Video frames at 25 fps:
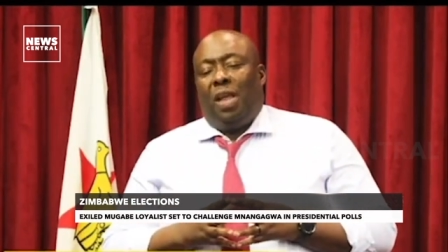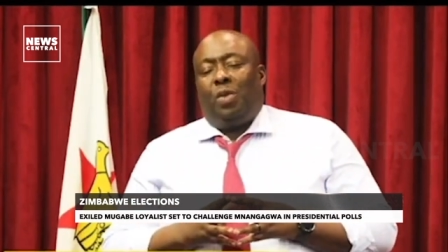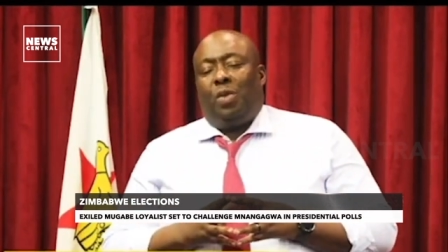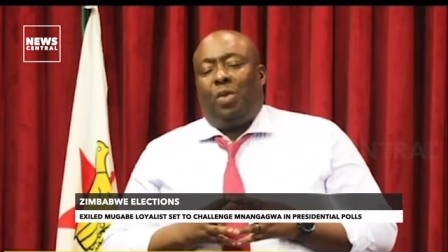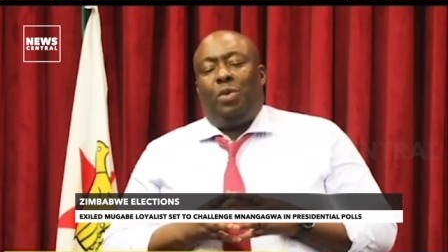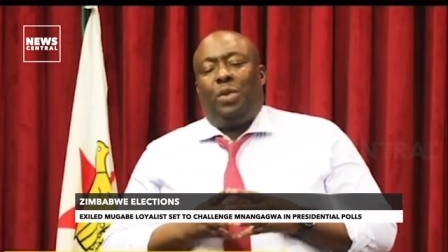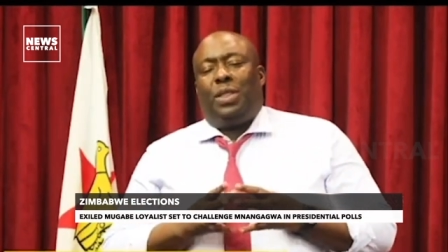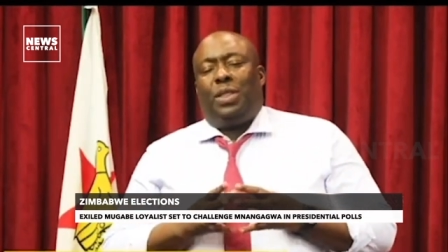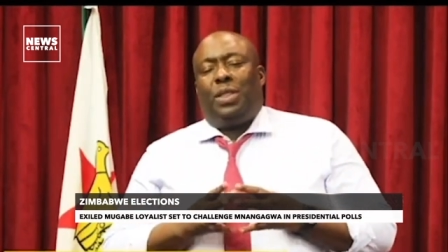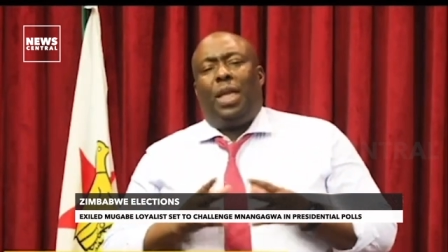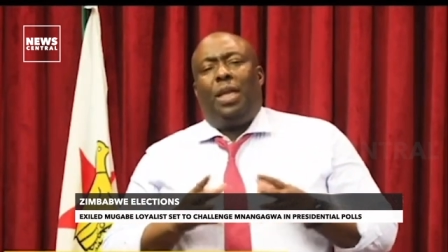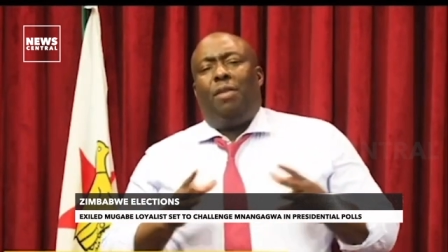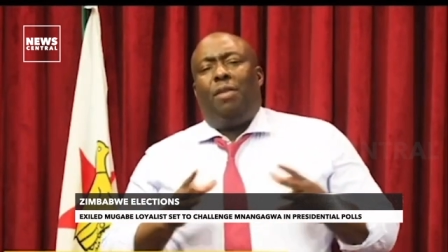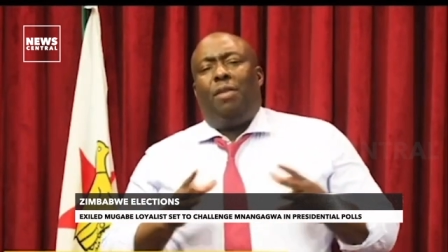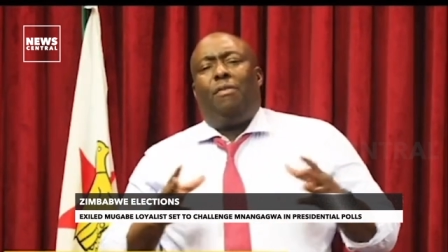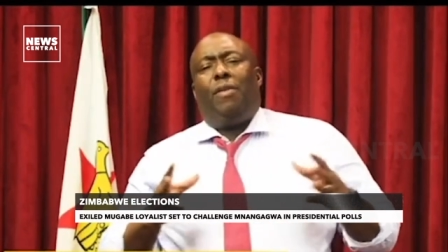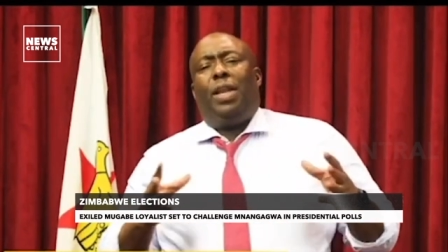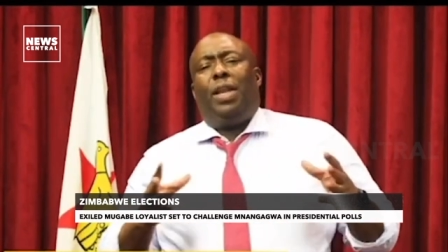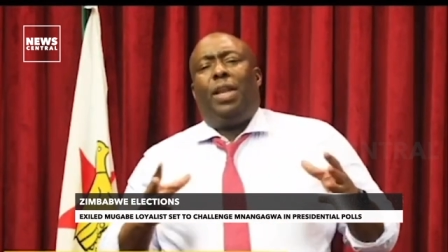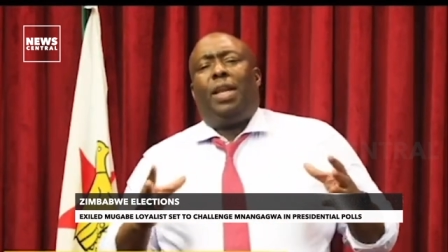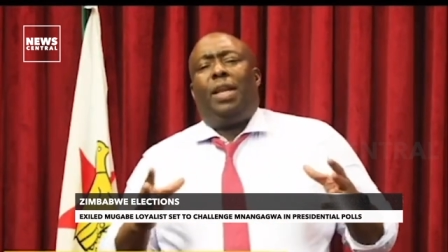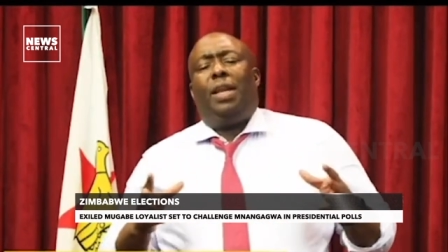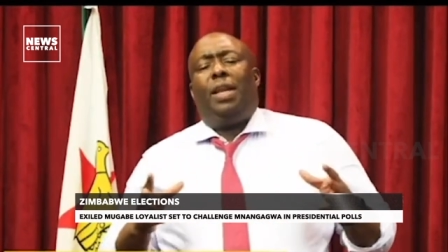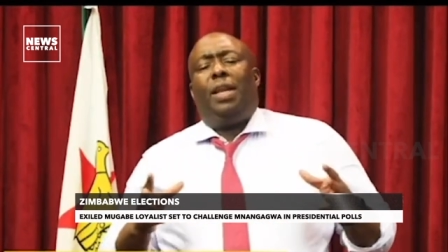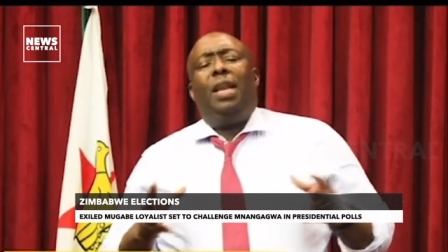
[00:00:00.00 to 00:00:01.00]
that we send a
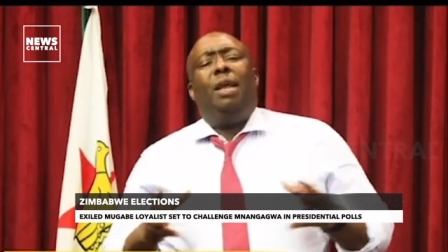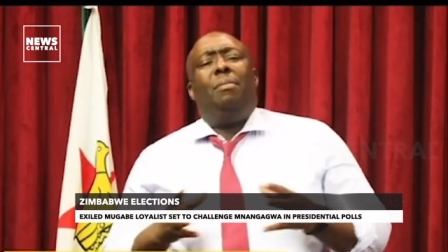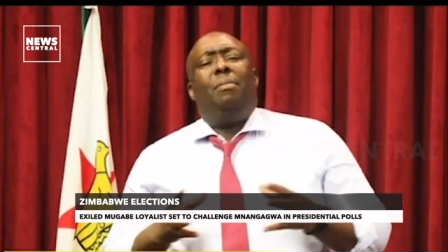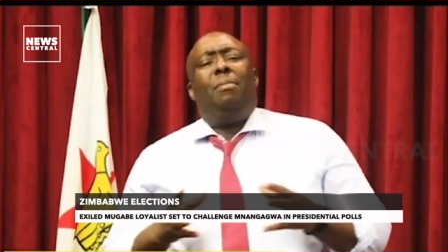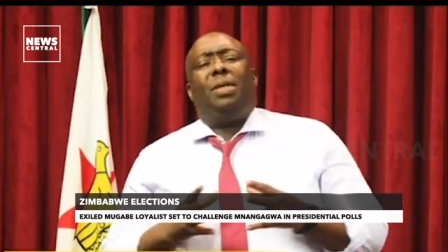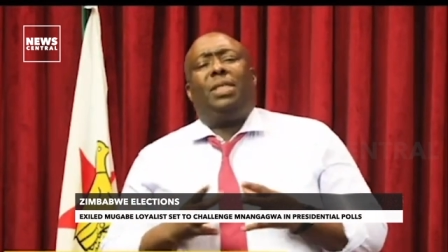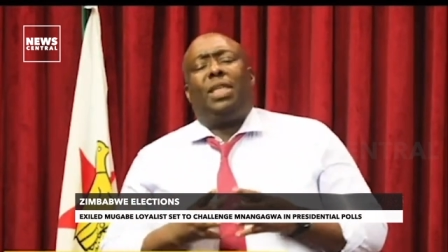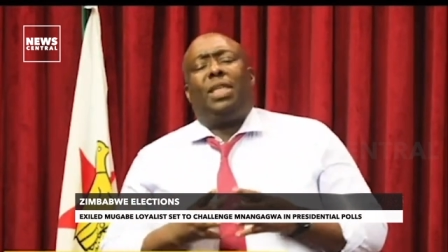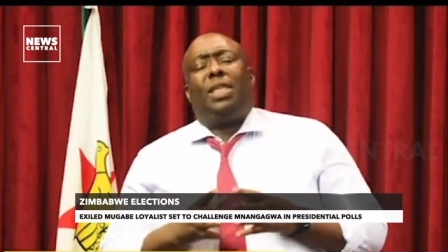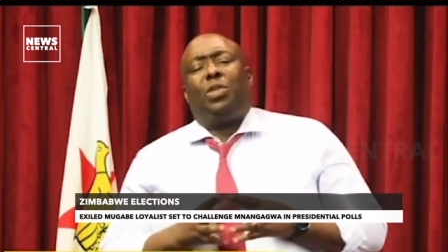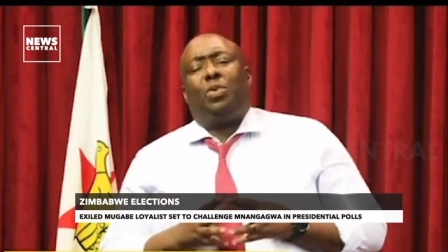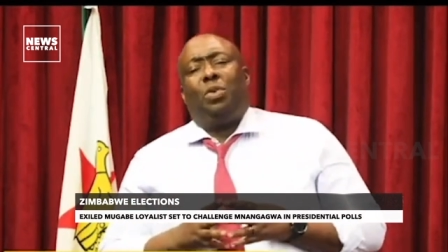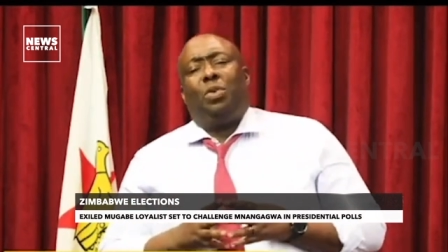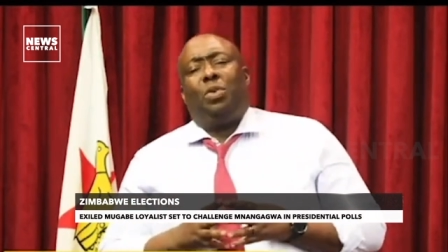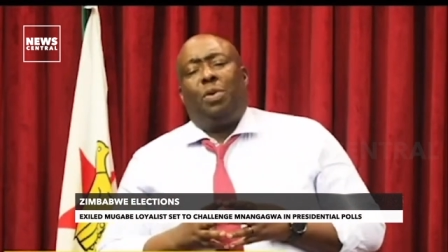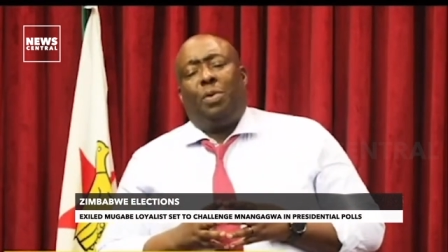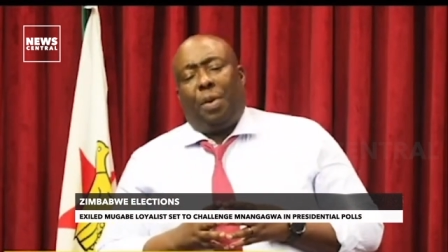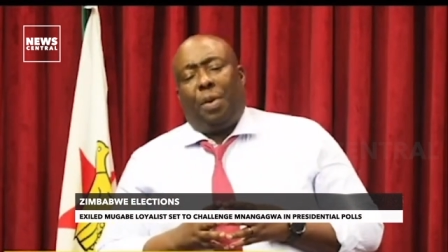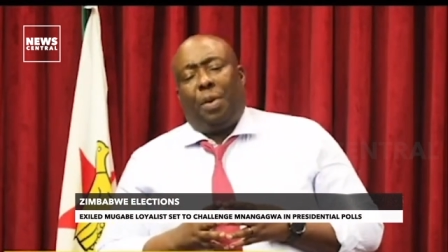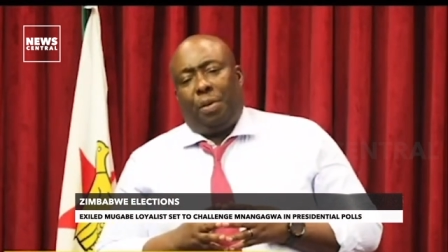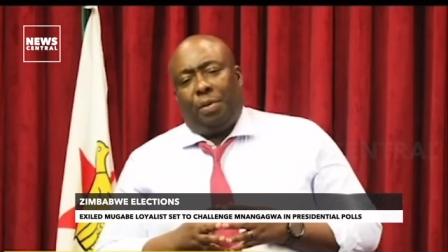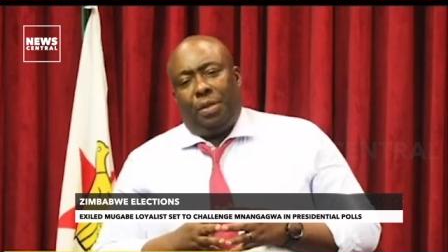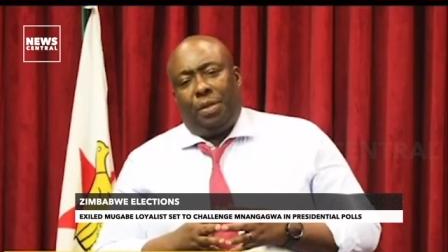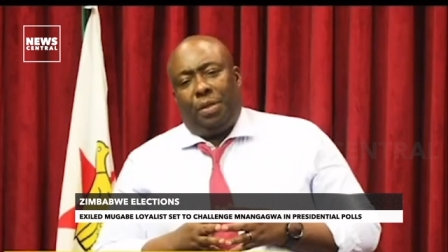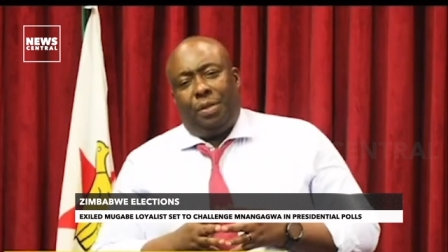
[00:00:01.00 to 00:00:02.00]
very clear message to
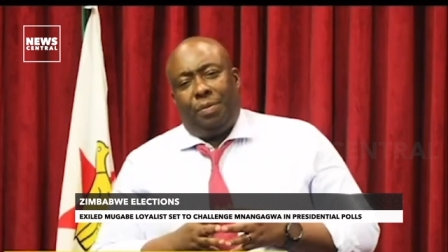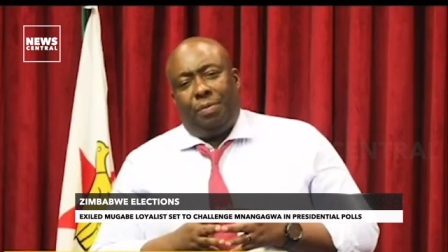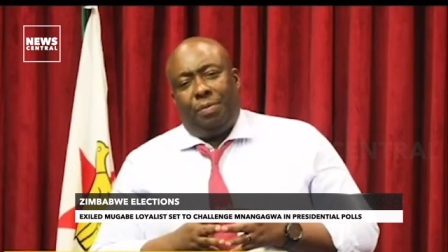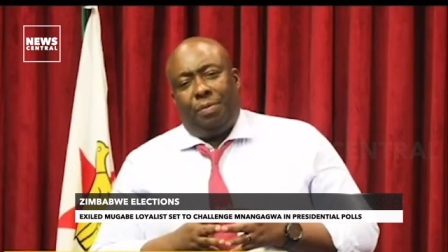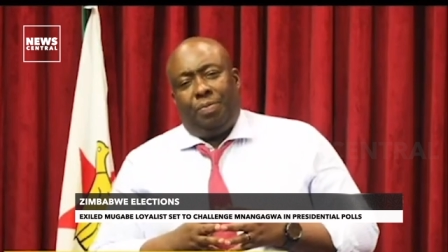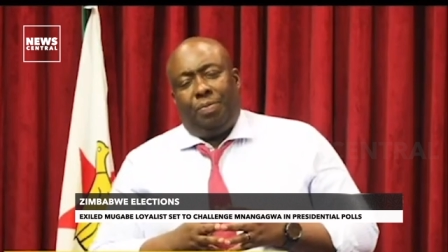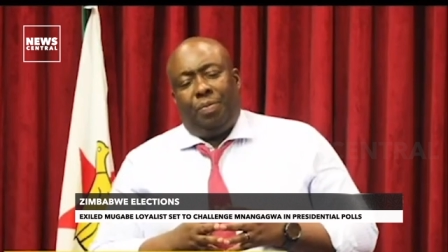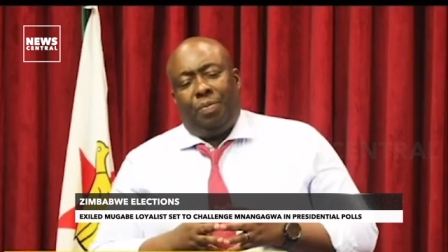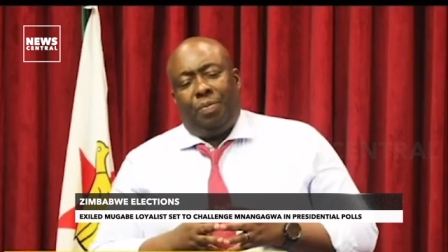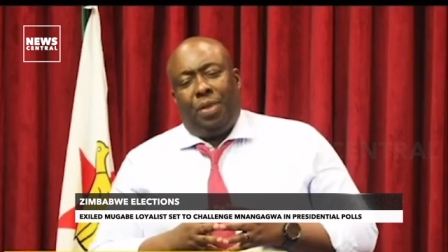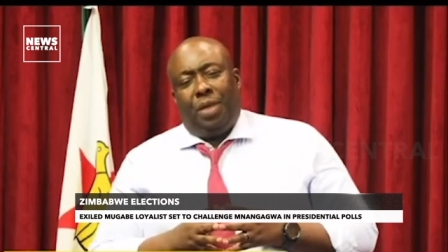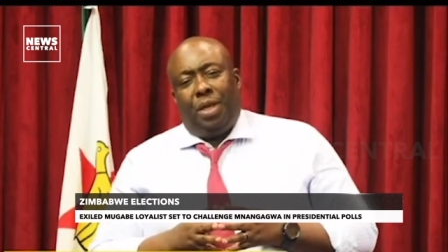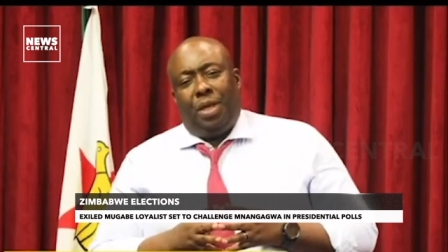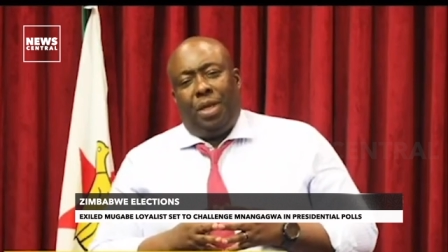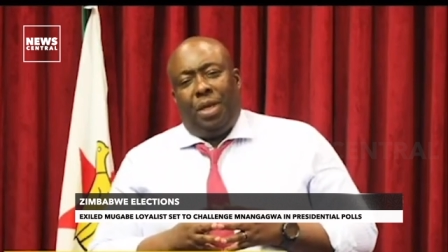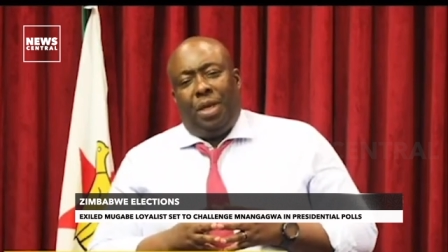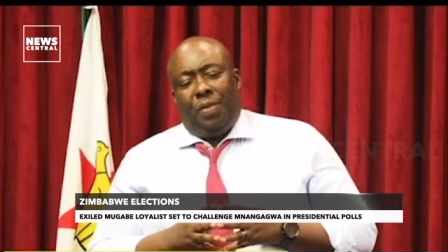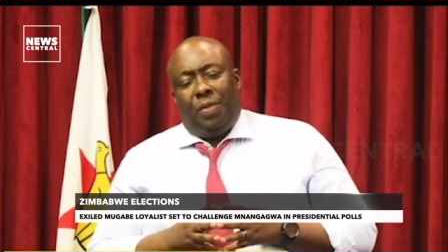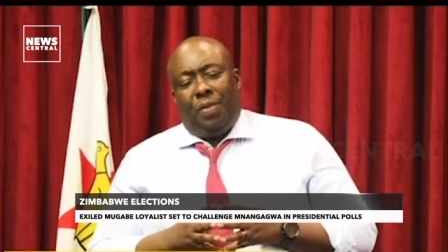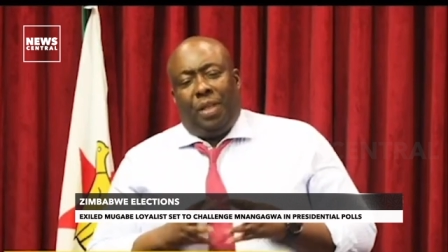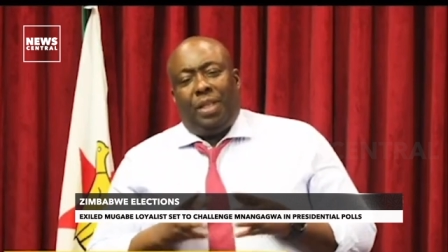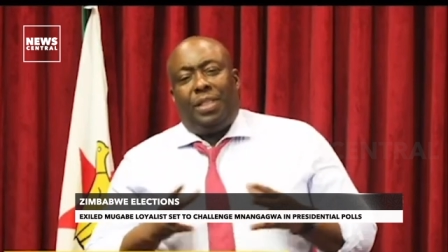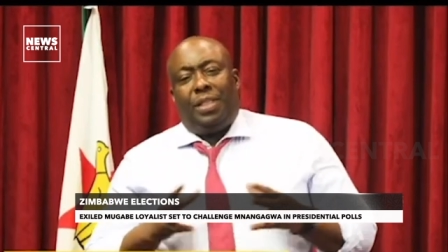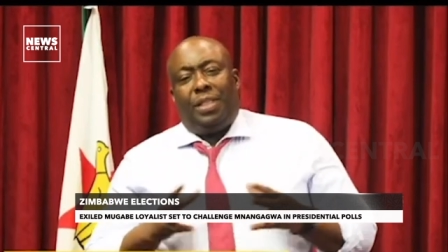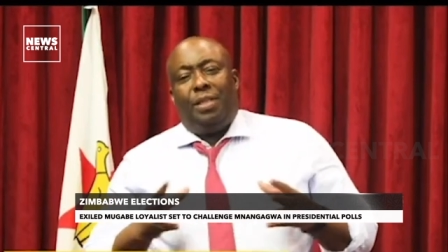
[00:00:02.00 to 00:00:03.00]
the world
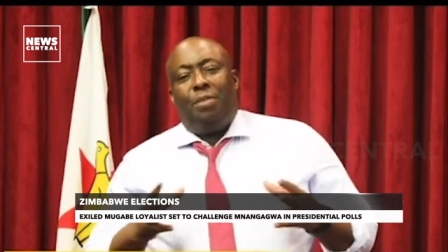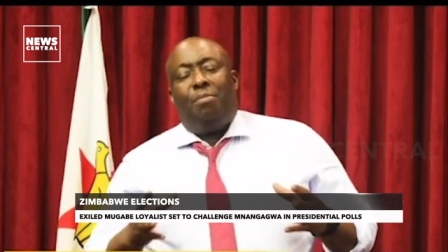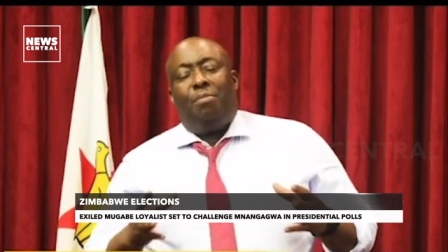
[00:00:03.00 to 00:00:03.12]
that